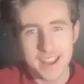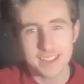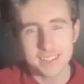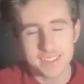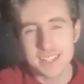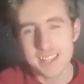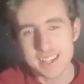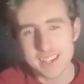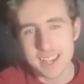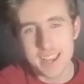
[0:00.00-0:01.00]
It's the
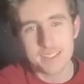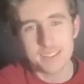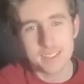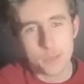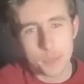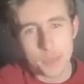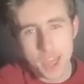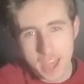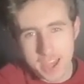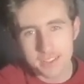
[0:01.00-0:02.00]
E. It's
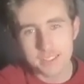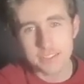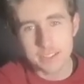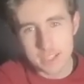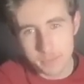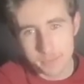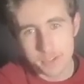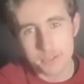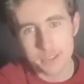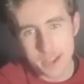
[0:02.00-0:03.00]
the N, the
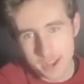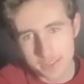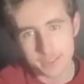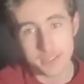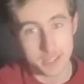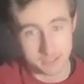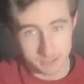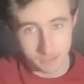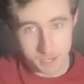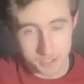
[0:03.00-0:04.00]
W, the S, and the
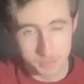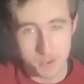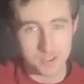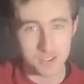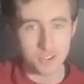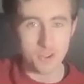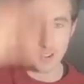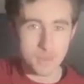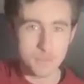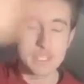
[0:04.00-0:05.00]
exclamation mark are
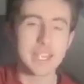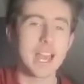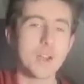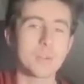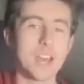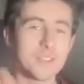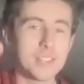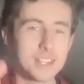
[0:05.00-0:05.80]
going up and down, and the